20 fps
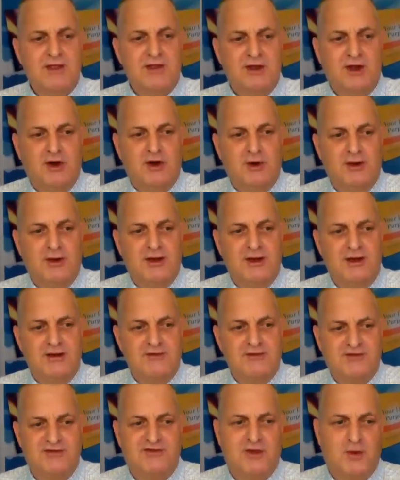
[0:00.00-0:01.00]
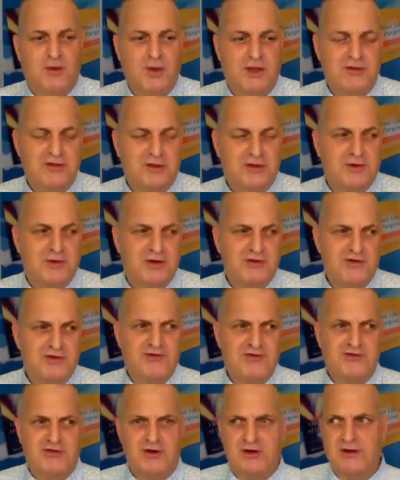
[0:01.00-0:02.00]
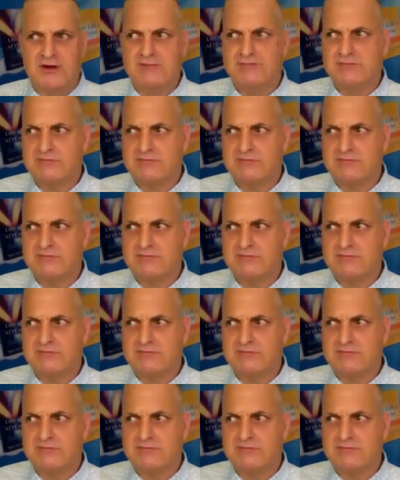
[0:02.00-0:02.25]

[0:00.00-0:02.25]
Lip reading: know, just a quick little personal story.